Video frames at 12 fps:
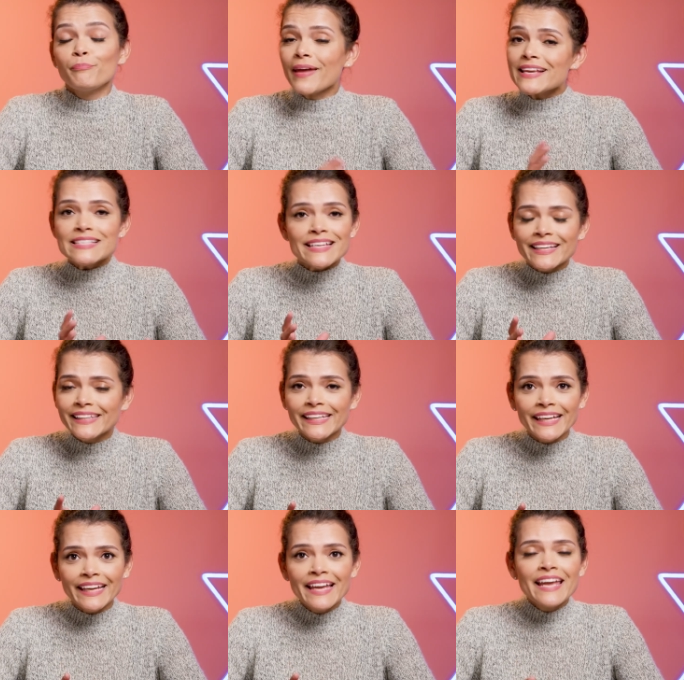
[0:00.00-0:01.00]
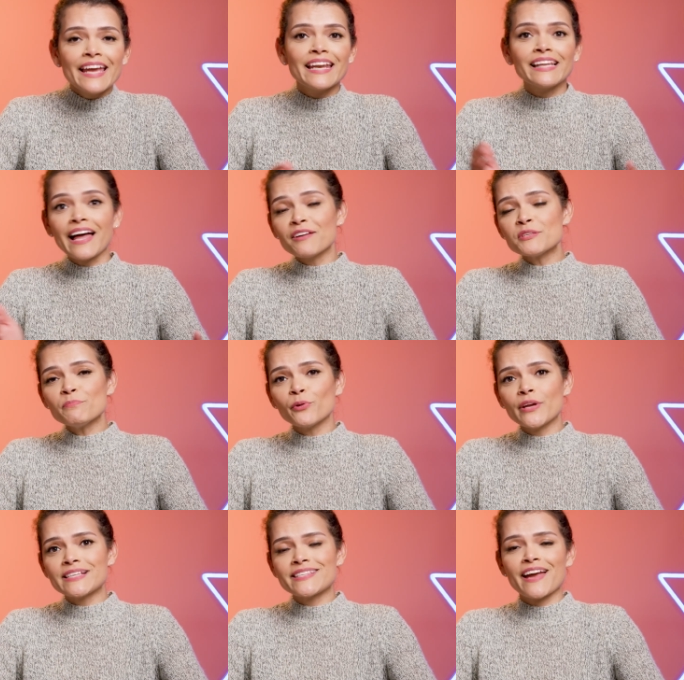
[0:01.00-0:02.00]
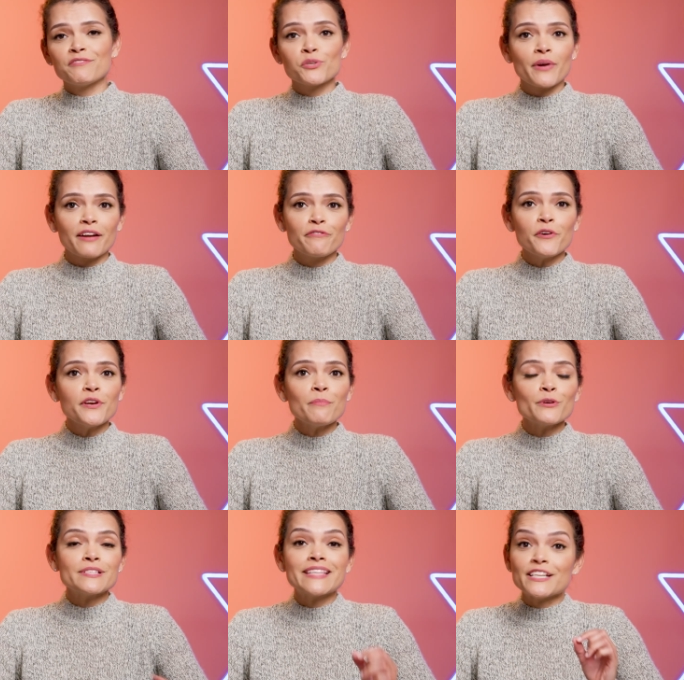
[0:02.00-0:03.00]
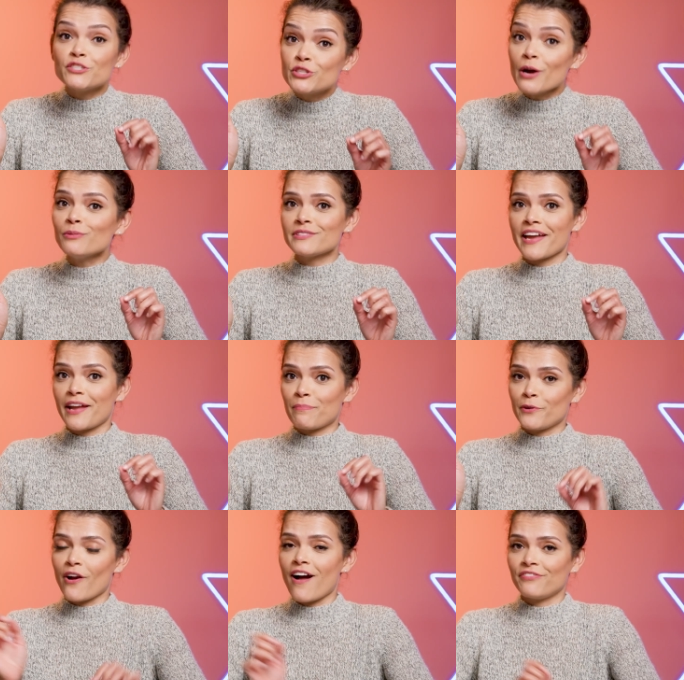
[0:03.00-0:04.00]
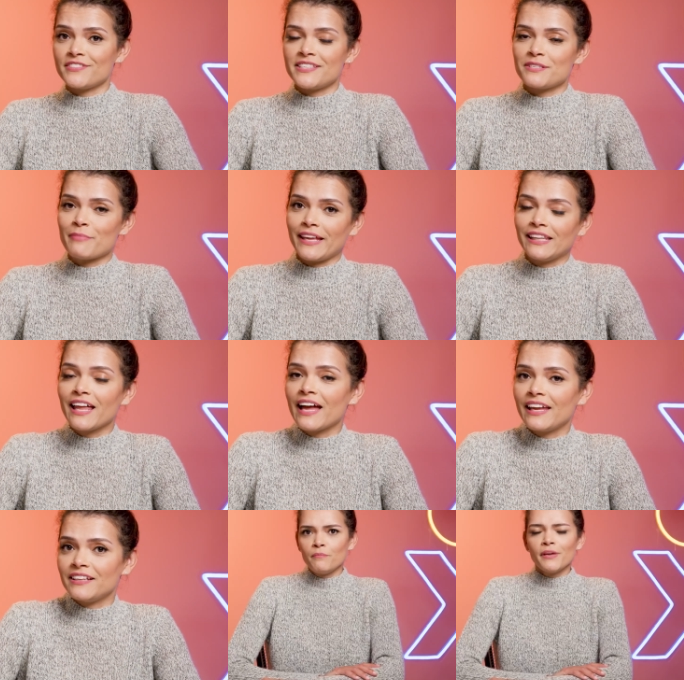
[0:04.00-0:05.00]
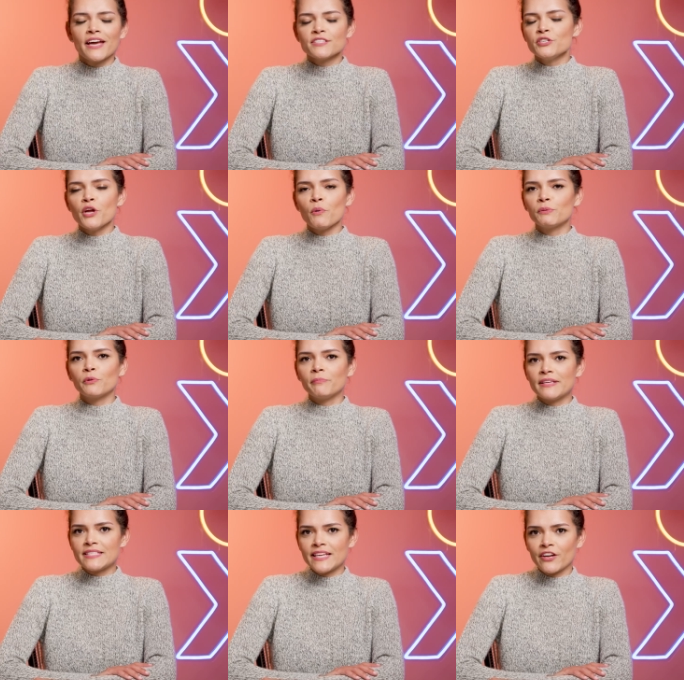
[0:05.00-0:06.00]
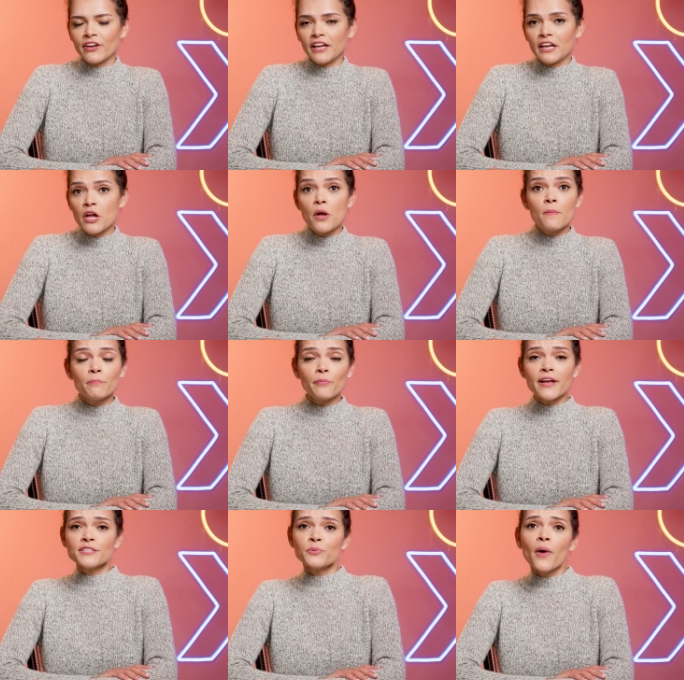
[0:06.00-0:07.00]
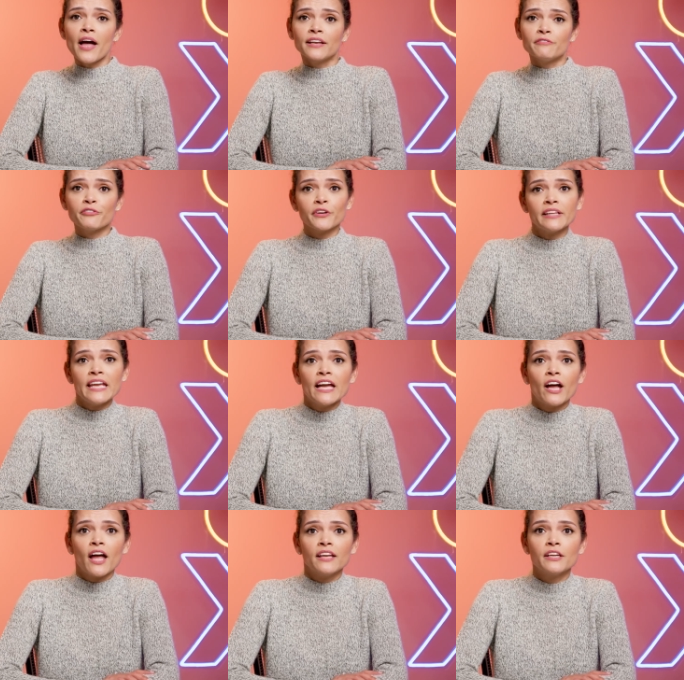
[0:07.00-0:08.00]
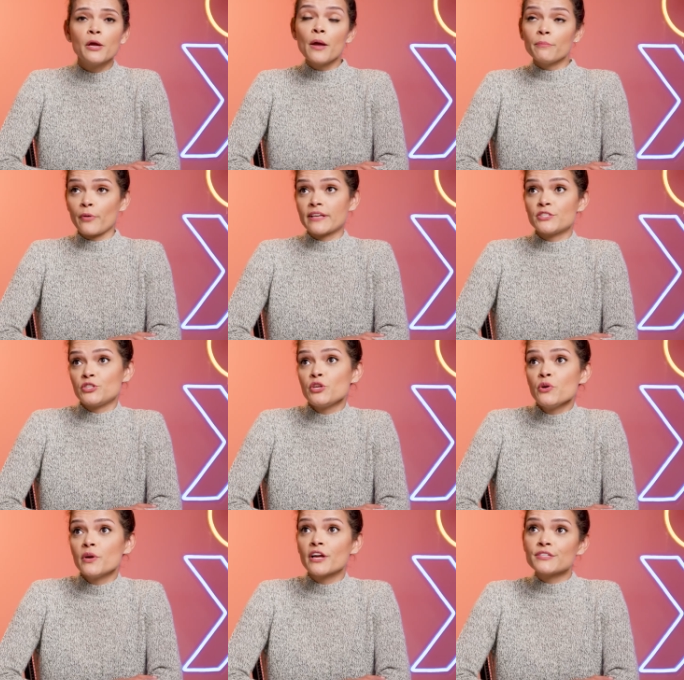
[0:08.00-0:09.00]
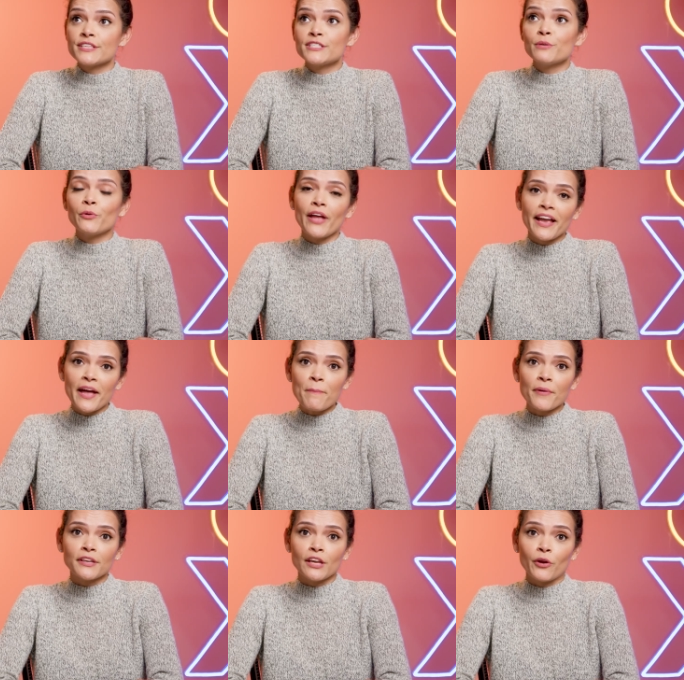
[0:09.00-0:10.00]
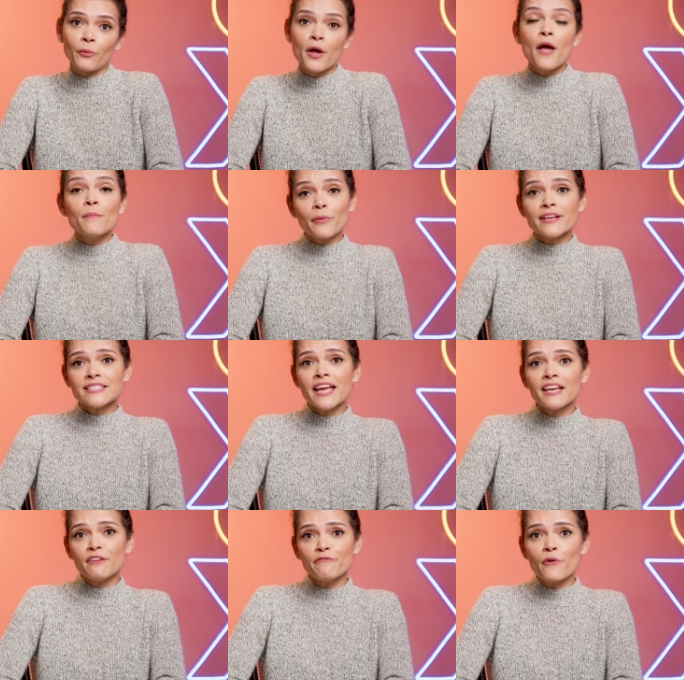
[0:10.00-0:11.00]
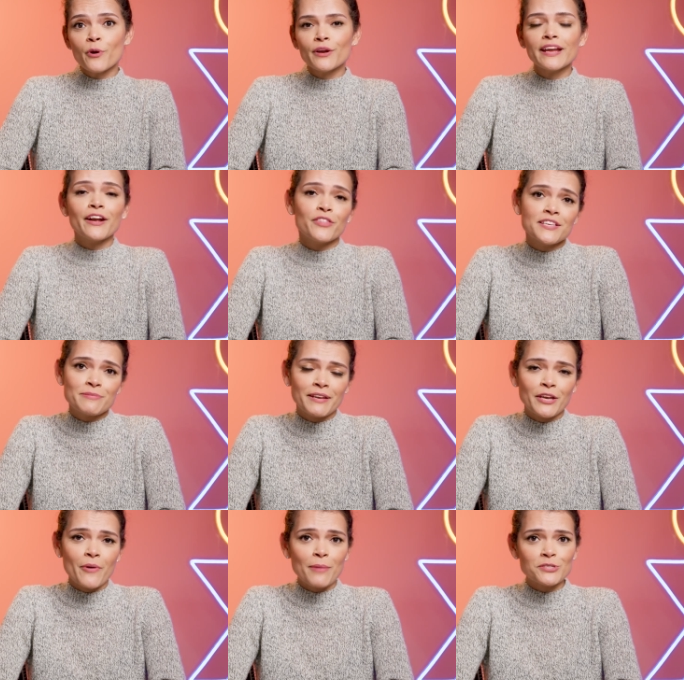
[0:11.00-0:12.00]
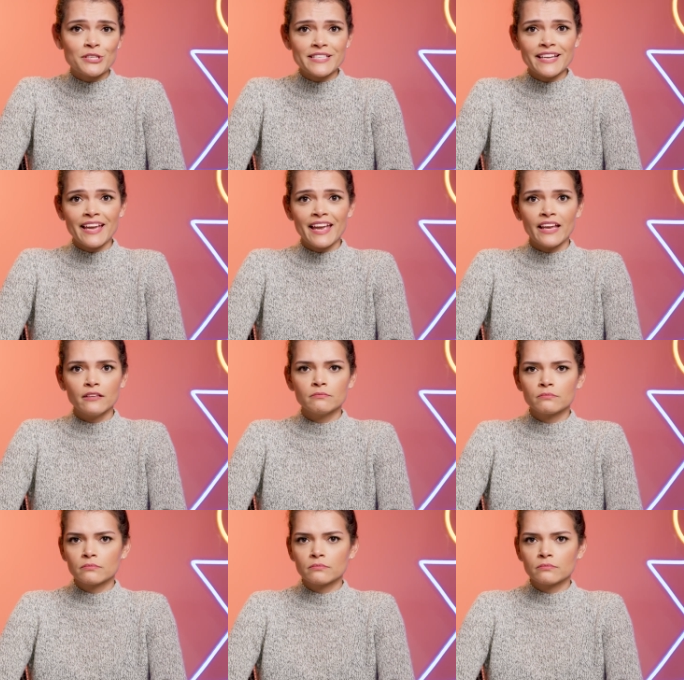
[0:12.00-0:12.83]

Basically, it allows employees to have direct phone numbers that don't tie up your office's main line, because no one will miss hearing, press 1 for Klingon, press 2 and our system will hang up on you, press 94 to hear these menu options again.